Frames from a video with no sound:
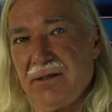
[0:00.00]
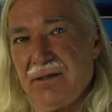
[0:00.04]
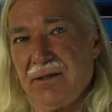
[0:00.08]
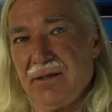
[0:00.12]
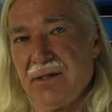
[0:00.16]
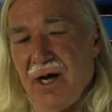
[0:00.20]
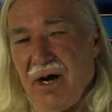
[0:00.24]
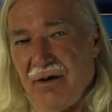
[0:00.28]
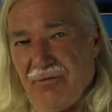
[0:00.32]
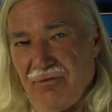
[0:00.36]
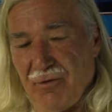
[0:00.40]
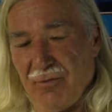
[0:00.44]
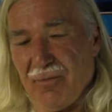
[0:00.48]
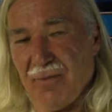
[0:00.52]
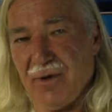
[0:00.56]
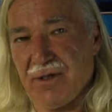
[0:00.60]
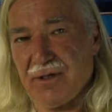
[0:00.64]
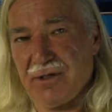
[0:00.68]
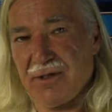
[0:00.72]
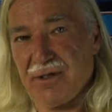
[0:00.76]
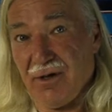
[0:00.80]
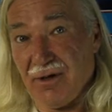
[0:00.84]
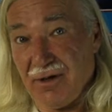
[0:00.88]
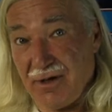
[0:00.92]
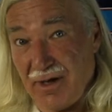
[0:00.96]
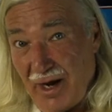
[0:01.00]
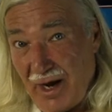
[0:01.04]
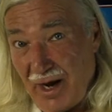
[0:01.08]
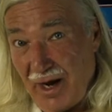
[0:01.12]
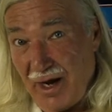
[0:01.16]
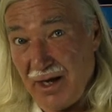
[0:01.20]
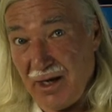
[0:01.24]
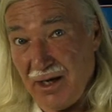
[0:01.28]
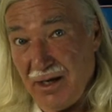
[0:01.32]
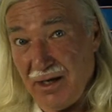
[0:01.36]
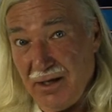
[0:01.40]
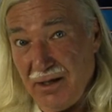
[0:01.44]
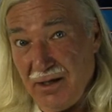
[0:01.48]
governments.
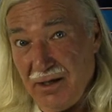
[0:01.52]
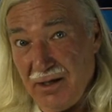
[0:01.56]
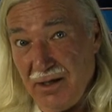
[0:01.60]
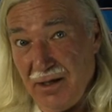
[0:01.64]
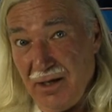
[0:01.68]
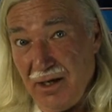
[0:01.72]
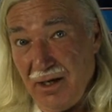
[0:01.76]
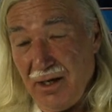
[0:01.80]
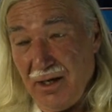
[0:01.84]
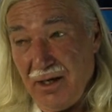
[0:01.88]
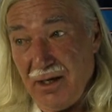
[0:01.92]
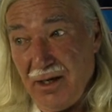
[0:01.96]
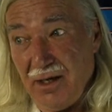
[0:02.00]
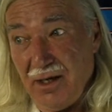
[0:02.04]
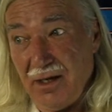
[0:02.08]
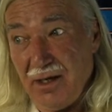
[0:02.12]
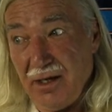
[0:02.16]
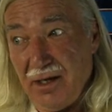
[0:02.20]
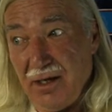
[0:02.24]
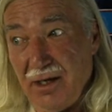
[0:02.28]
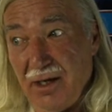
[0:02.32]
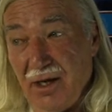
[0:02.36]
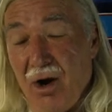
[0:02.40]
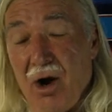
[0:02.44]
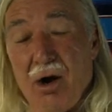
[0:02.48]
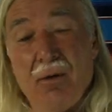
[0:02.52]
Okay, in